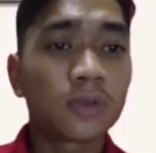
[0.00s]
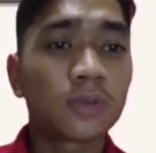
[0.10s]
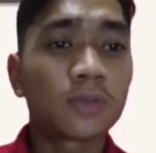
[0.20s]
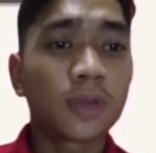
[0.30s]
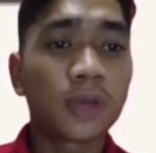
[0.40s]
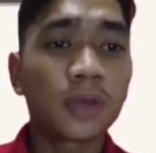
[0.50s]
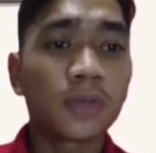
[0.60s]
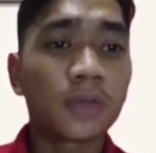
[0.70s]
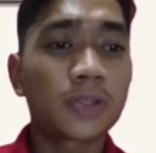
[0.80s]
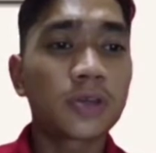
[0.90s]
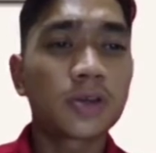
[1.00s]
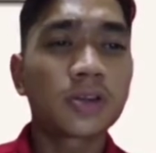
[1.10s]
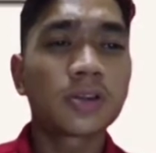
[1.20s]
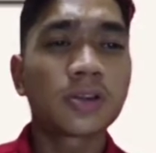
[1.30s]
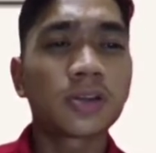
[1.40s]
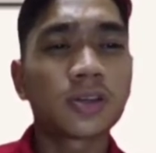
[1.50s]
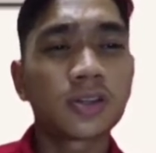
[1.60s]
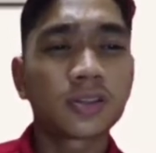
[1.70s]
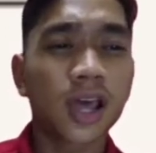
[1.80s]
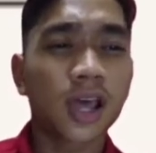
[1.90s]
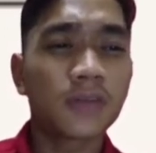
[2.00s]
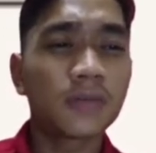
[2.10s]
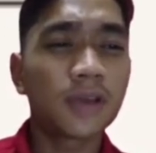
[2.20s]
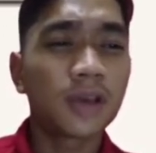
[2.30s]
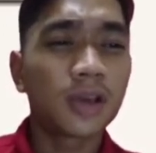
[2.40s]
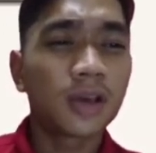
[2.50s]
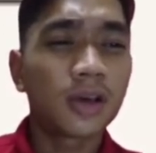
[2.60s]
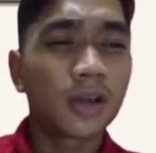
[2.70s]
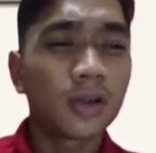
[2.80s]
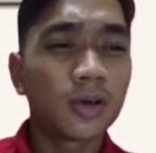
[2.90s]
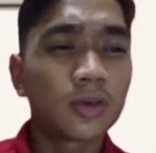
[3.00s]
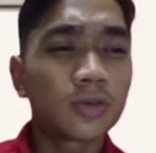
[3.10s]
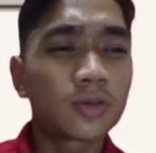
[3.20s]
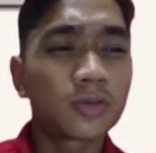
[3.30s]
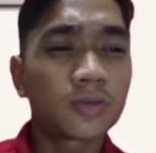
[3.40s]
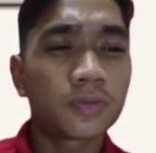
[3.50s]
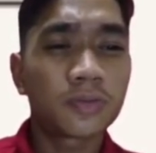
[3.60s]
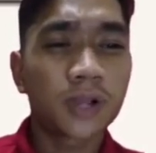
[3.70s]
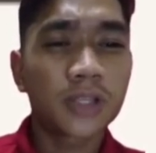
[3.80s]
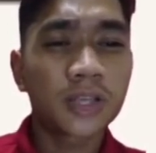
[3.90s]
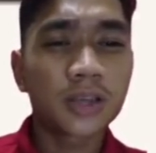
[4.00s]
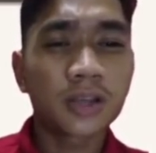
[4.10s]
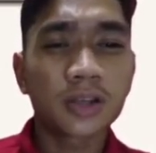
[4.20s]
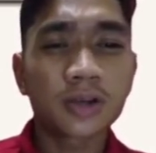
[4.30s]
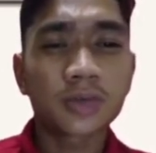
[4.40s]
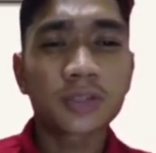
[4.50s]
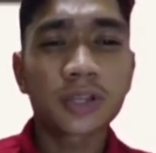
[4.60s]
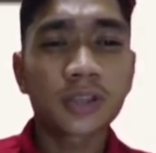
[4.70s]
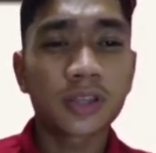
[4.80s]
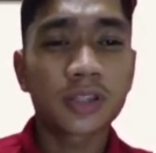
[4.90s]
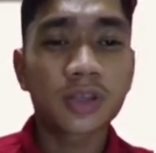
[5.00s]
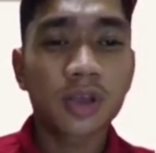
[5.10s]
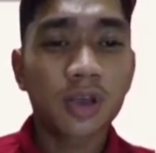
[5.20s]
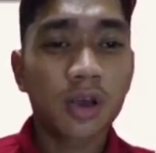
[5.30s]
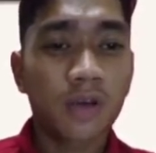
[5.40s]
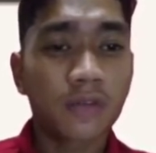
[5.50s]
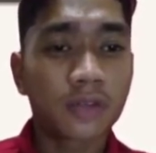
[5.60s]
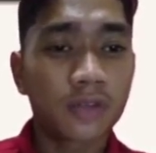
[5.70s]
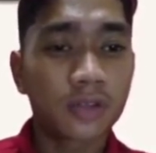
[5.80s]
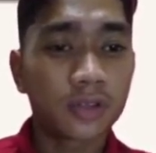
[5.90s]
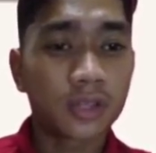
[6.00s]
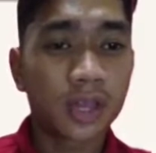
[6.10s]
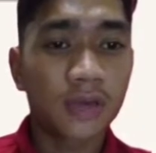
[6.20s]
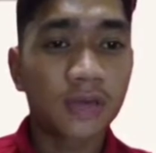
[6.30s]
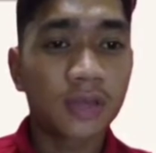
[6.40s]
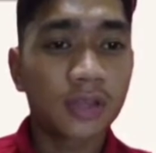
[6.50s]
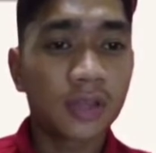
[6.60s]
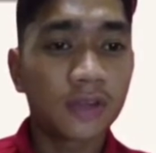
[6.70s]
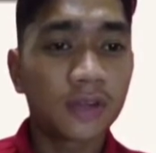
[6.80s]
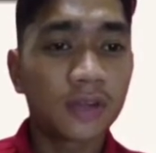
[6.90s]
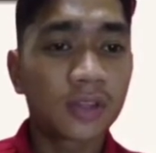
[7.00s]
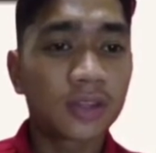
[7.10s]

pay based on the time allowed plus and the percentage of the time if the